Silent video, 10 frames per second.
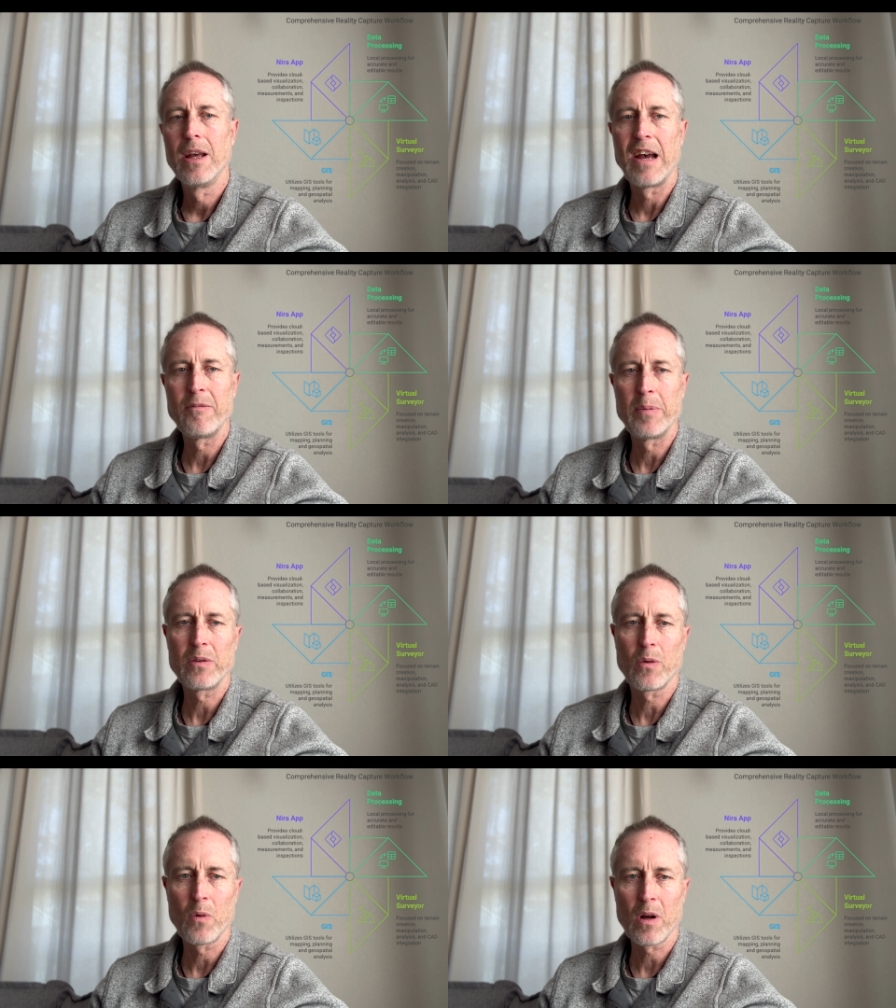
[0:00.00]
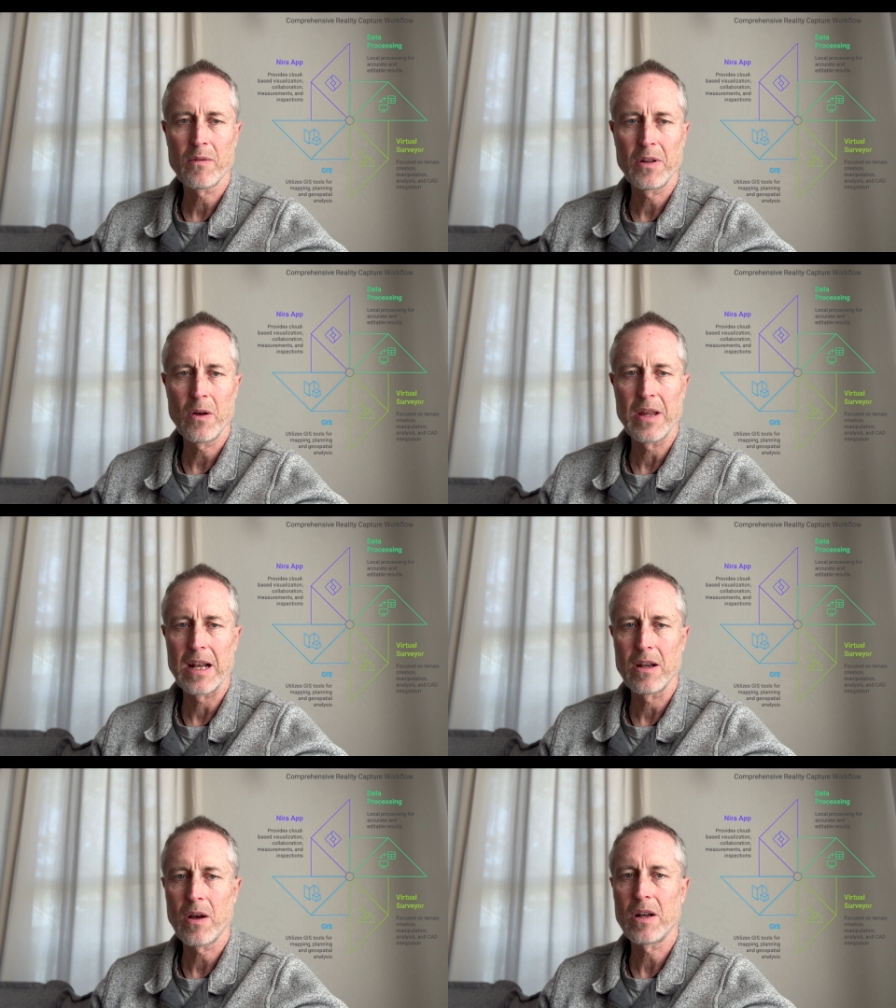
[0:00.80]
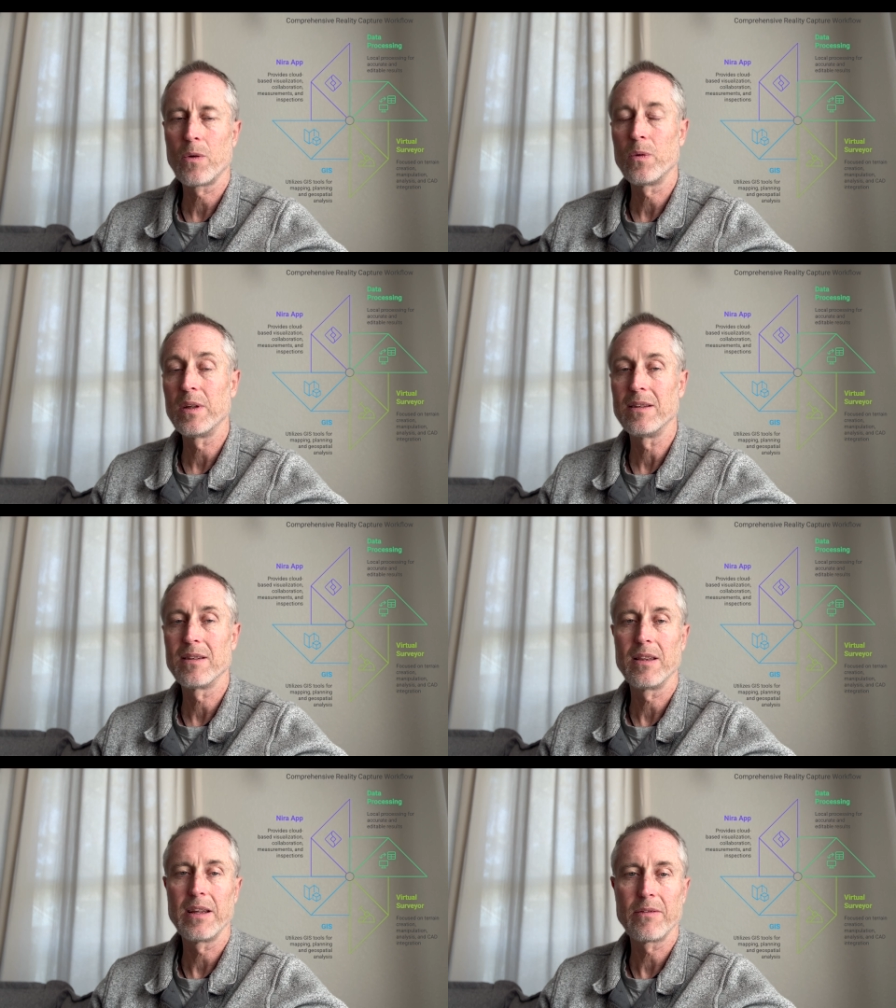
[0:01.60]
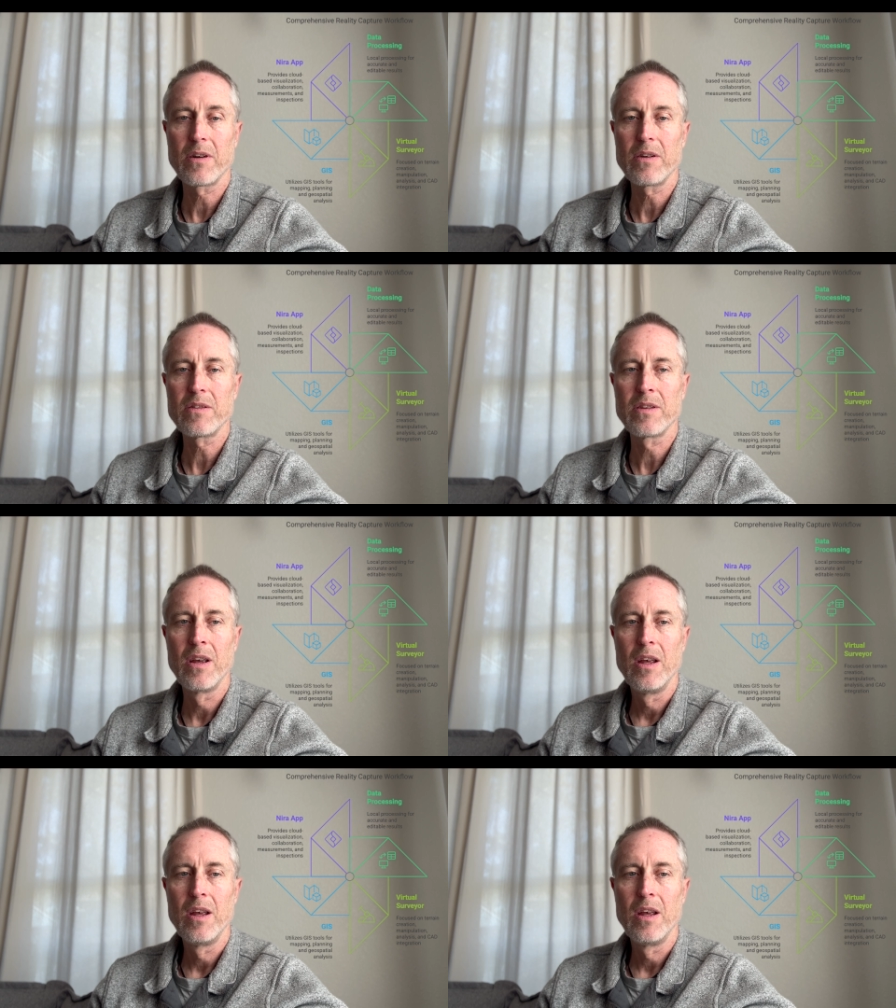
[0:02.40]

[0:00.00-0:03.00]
I've built a workflow that not only delivers,